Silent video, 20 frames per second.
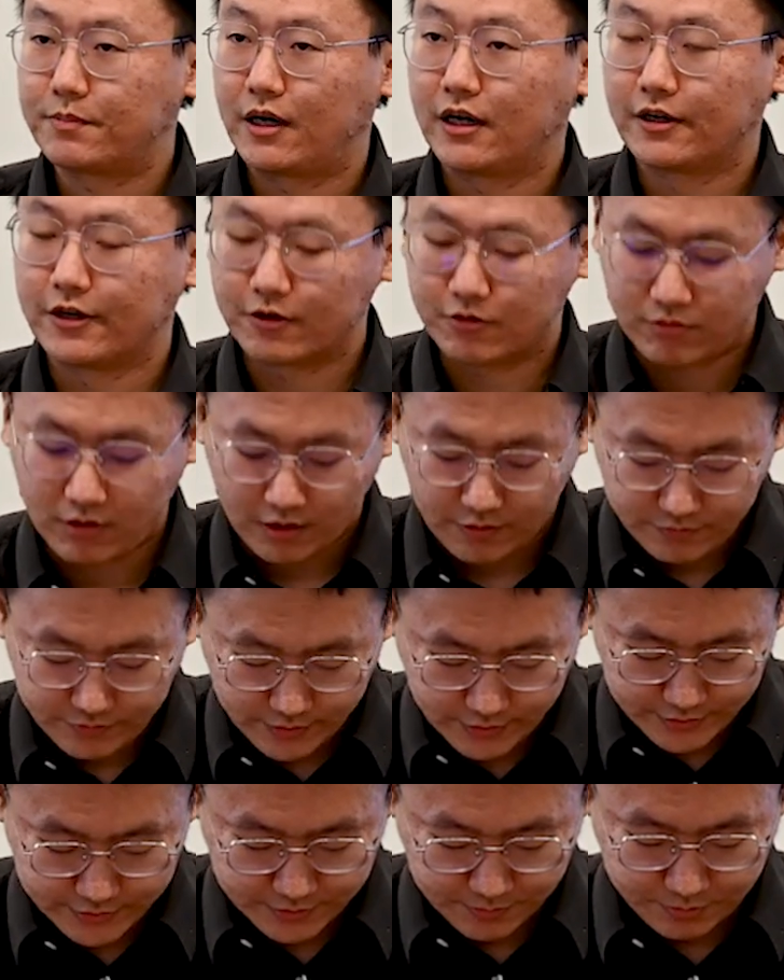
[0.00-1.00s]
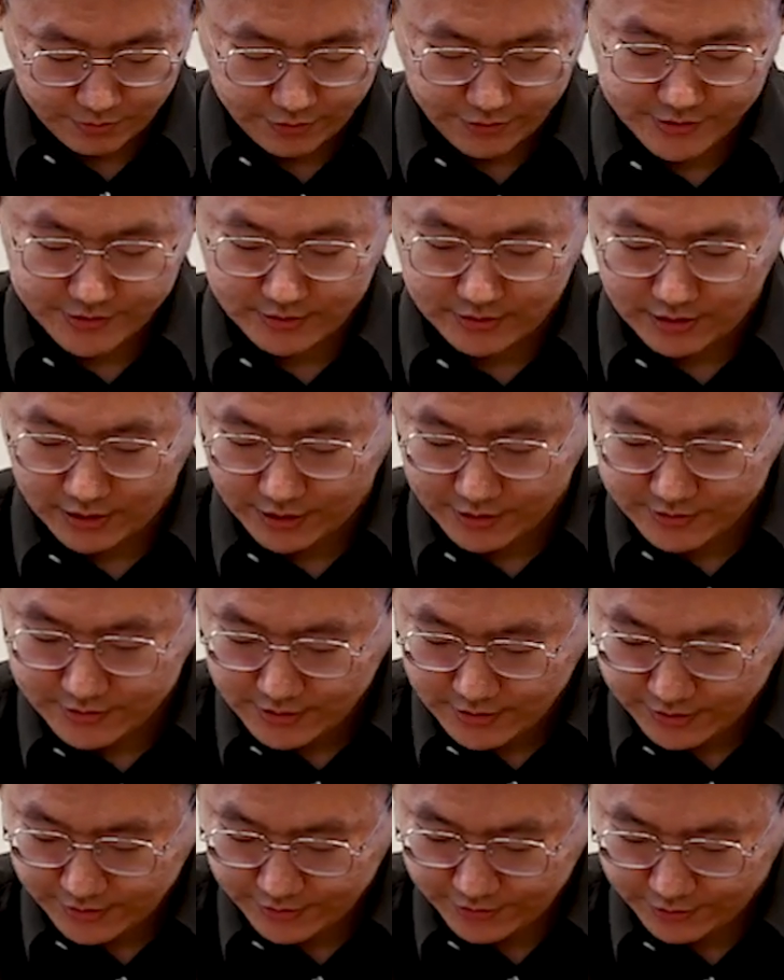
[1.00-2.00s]
binary graph in the previous
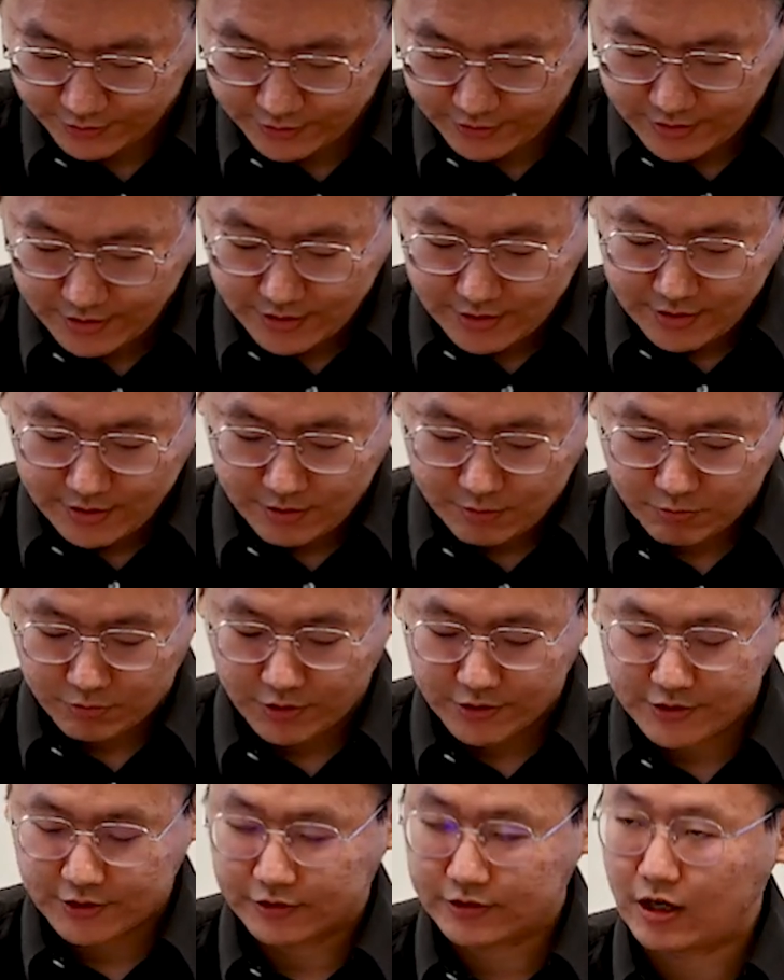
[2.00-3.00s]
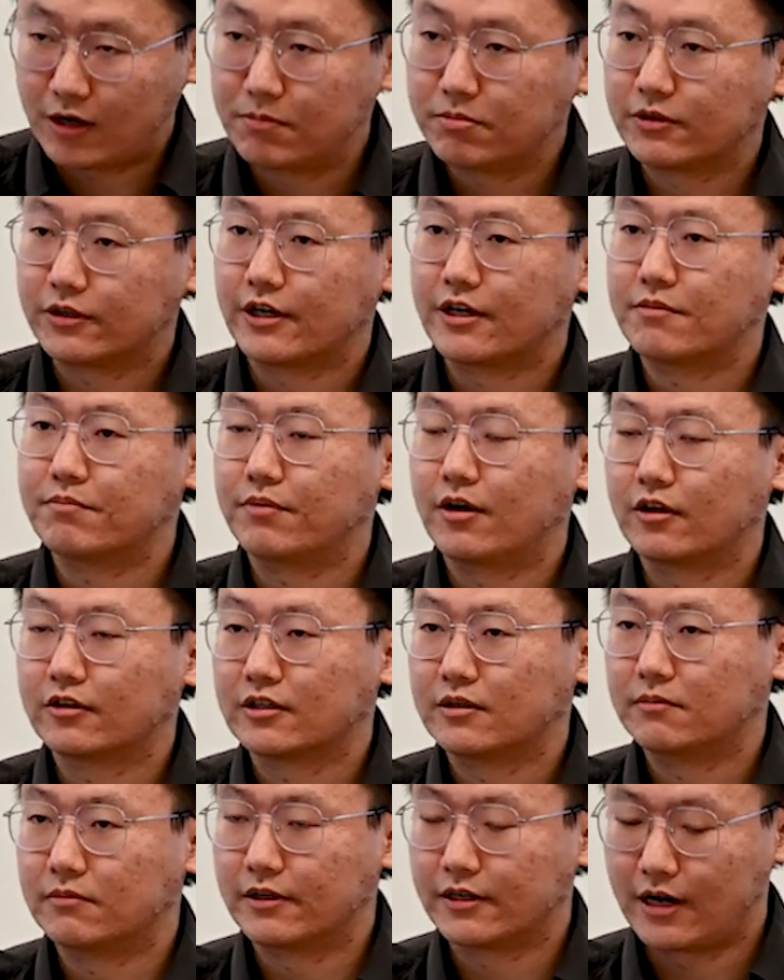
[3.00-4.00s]
slides here, with the top layer and
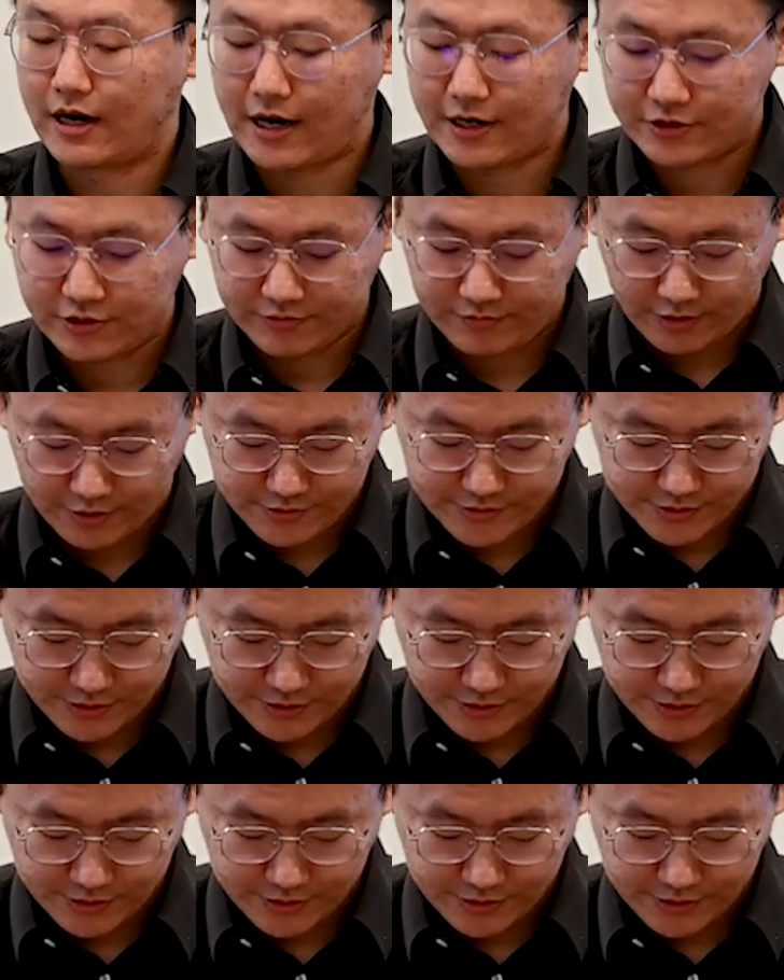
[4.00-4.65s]
bottom layer actually very